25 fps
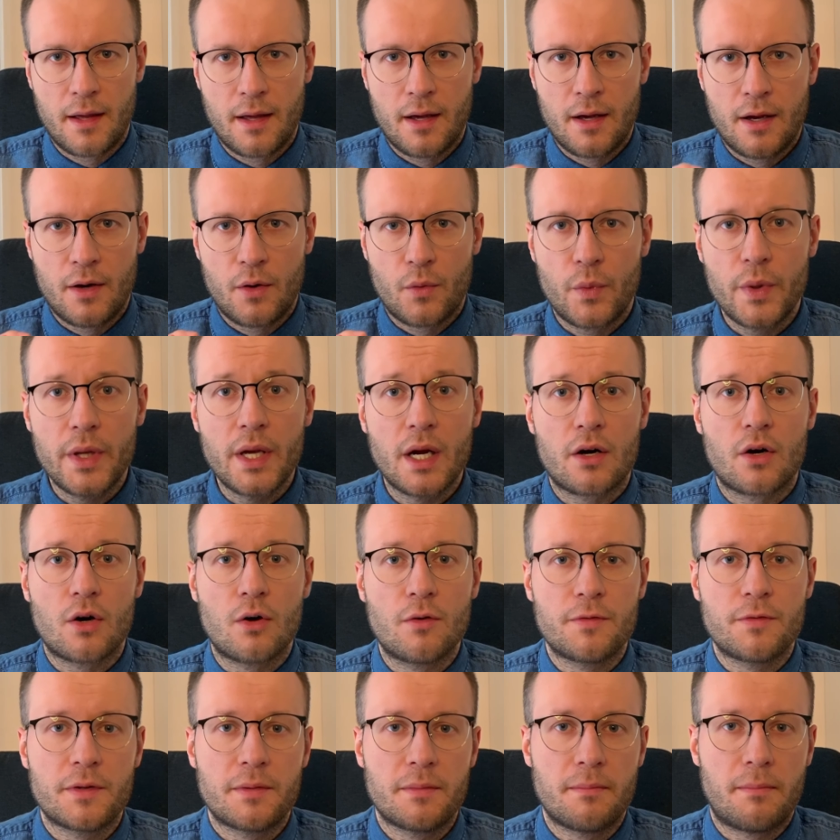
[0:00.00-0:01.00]
We are
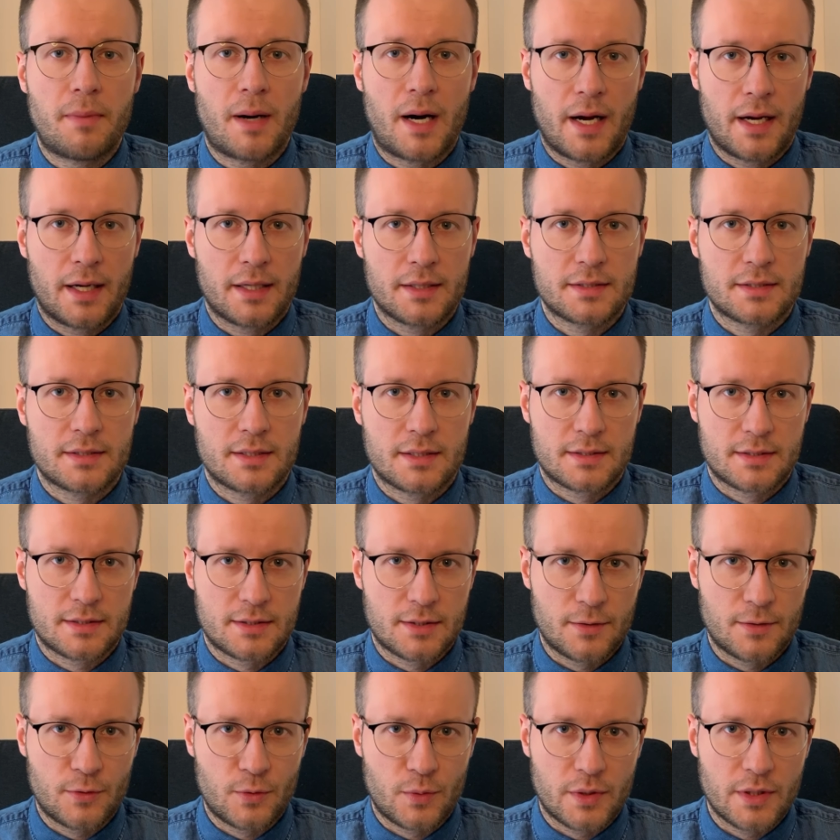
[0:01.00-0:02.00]
often biased as
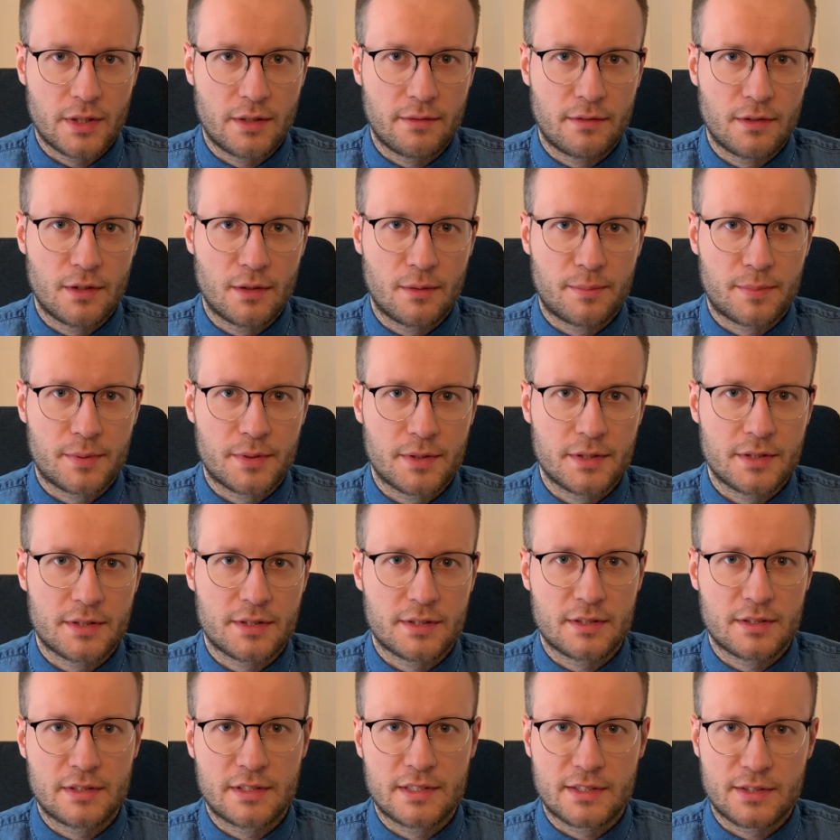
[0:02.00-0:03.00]
software
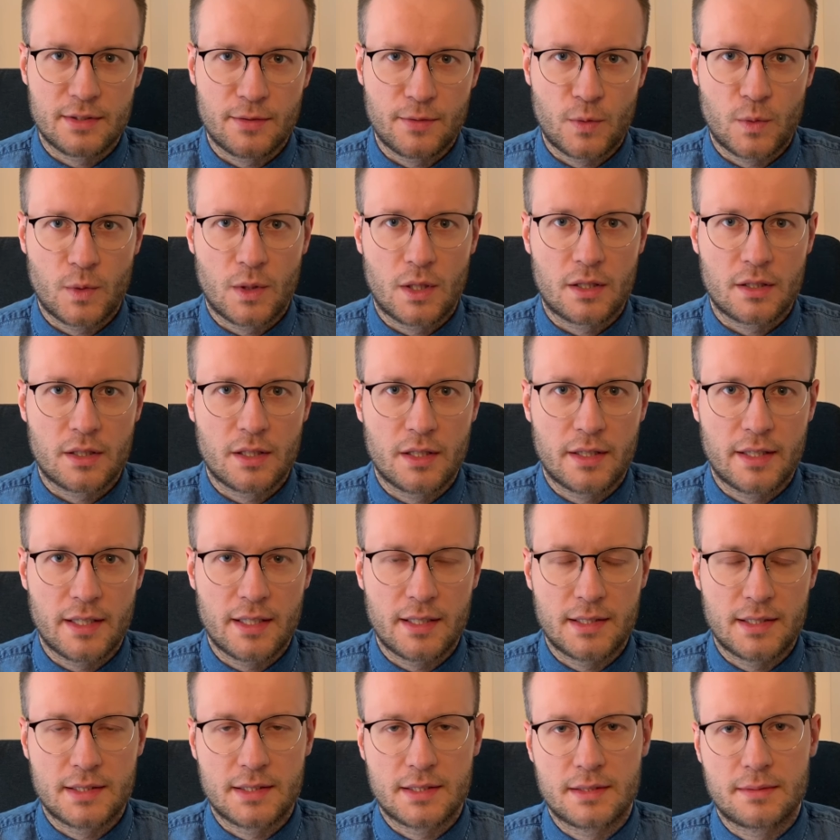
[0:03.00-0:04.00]
developers and software
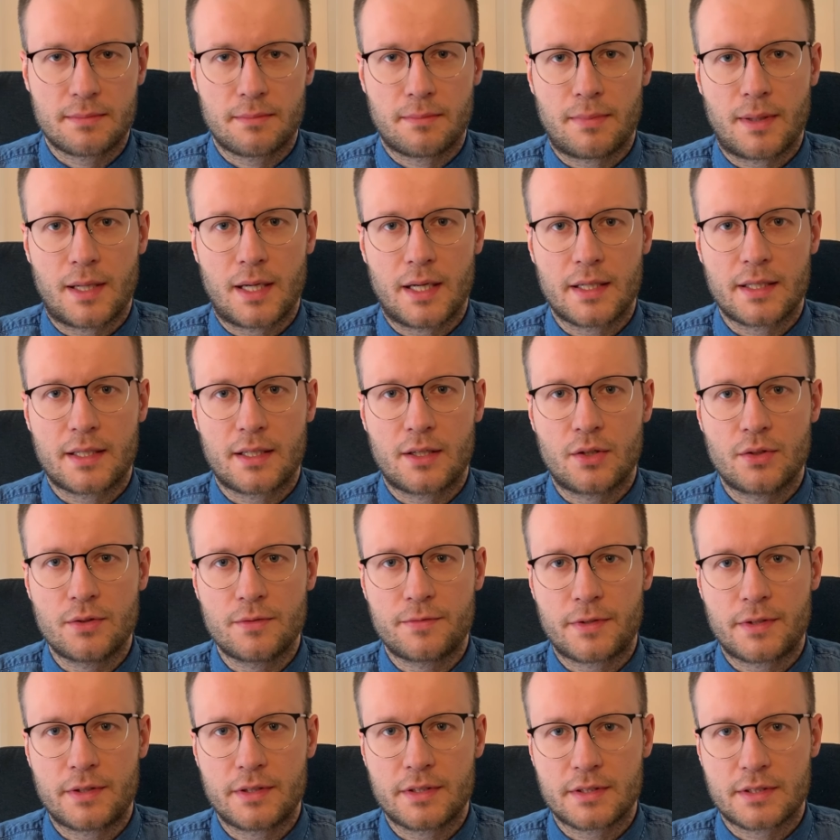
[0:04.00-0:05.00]
architects by
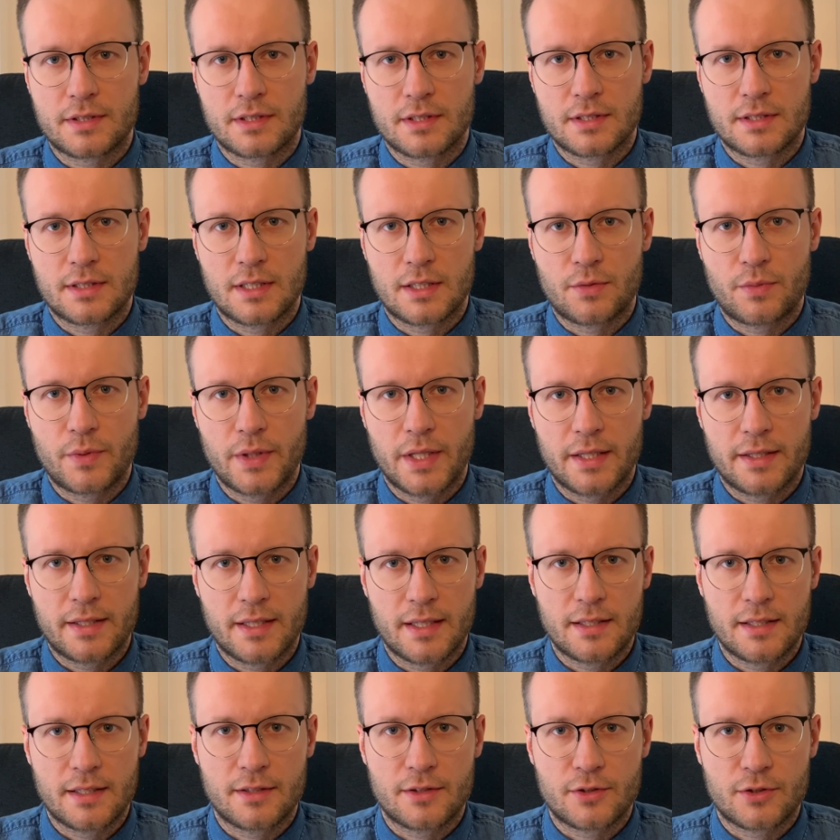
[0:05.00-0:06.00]
conferences that we
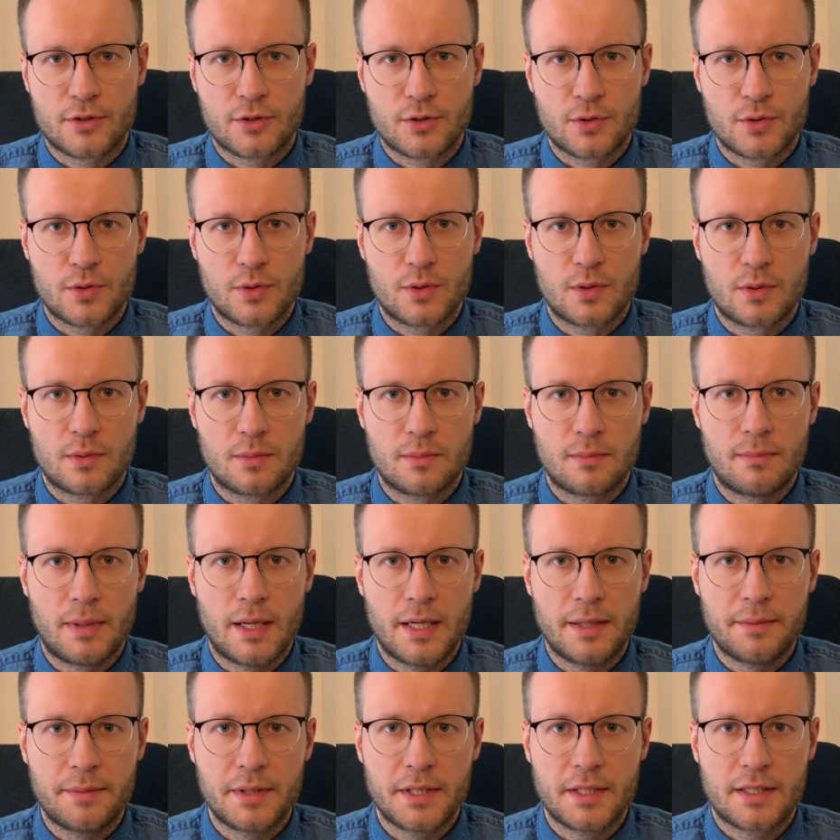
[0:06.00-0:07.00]
attended to,
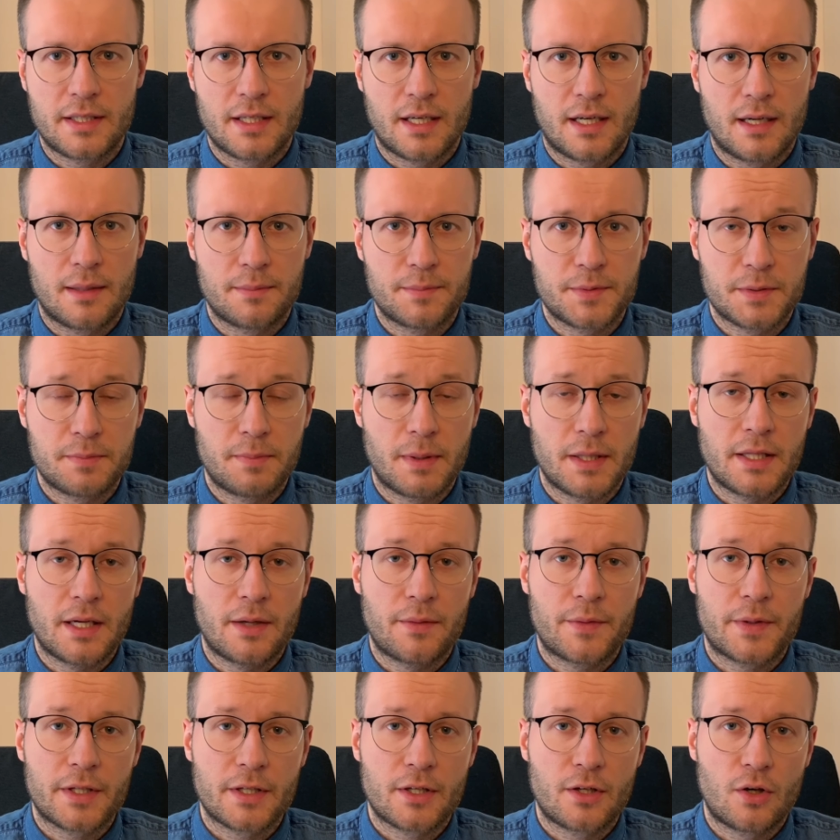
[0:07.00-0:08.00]
by meetups,
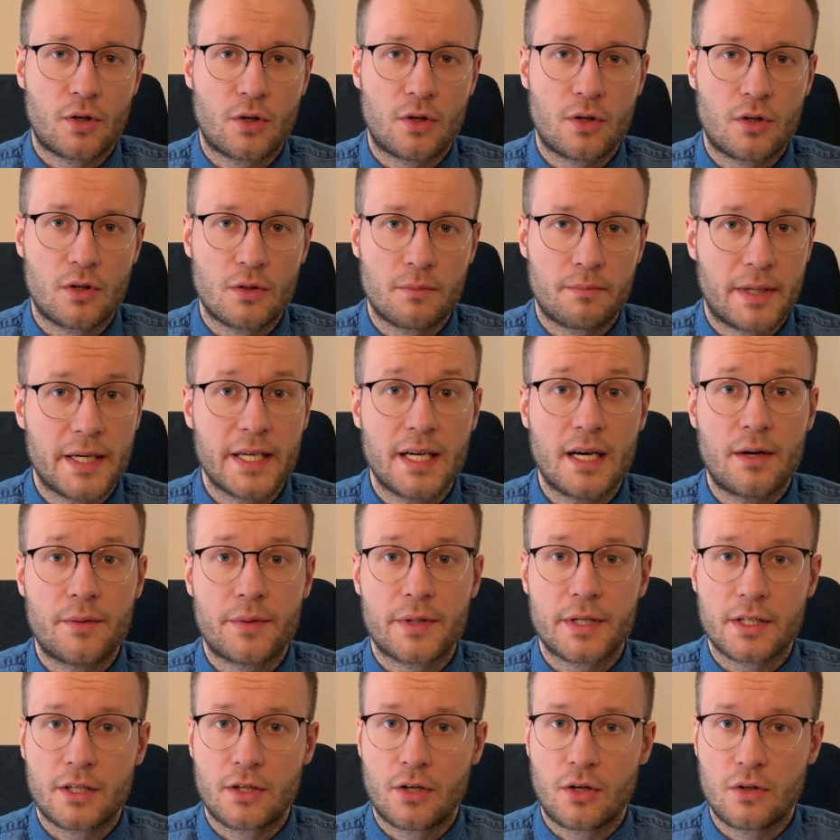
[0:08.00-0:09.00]
by
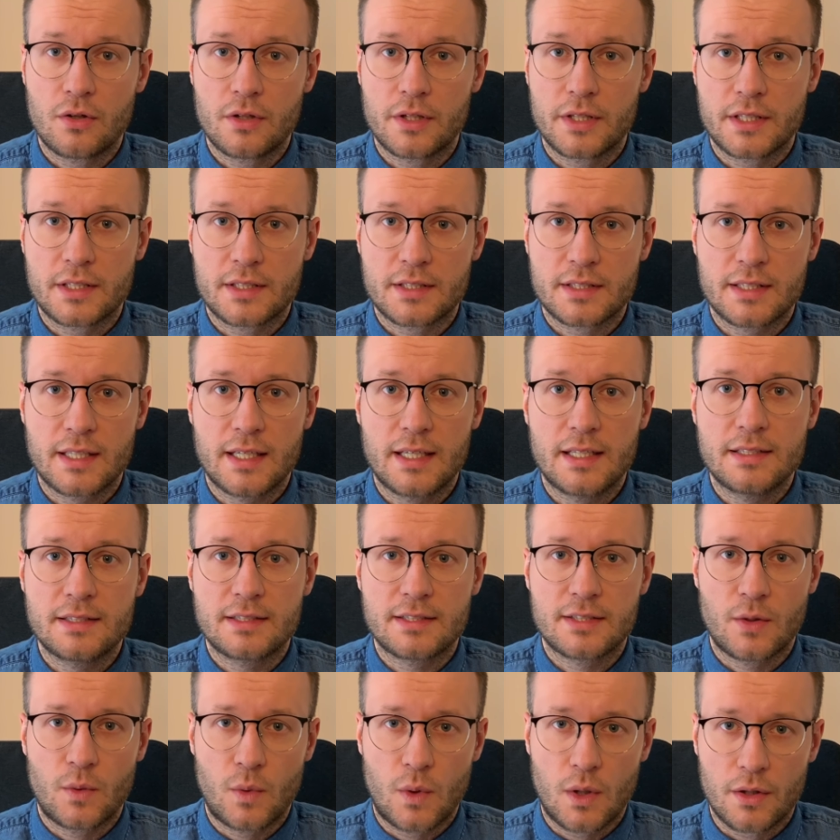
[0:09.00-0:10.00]
our colleagues, and
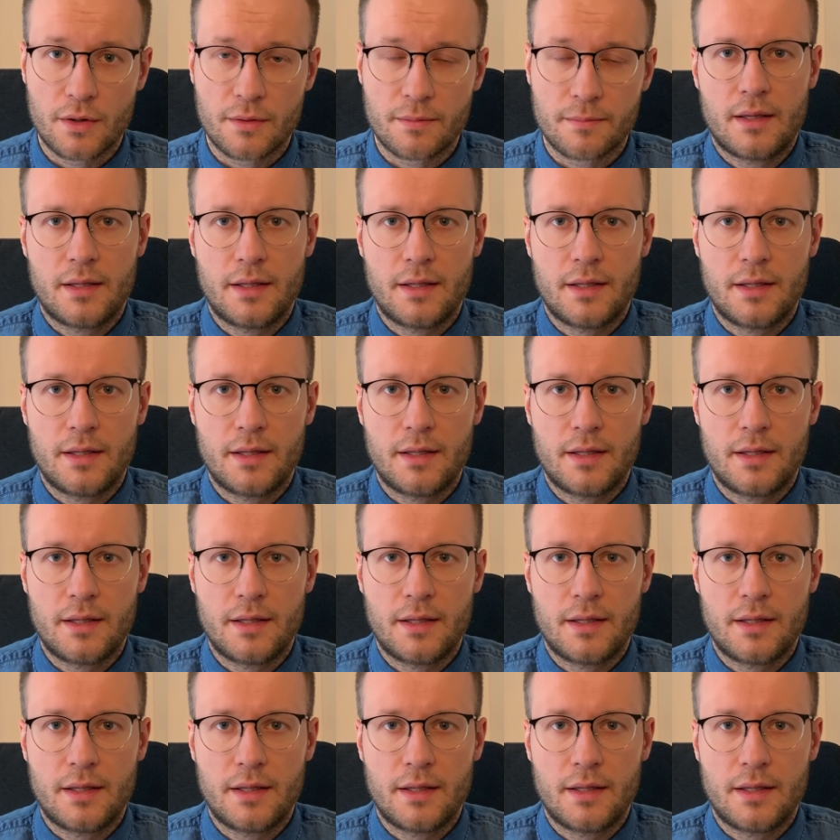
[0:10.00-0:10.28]
so on.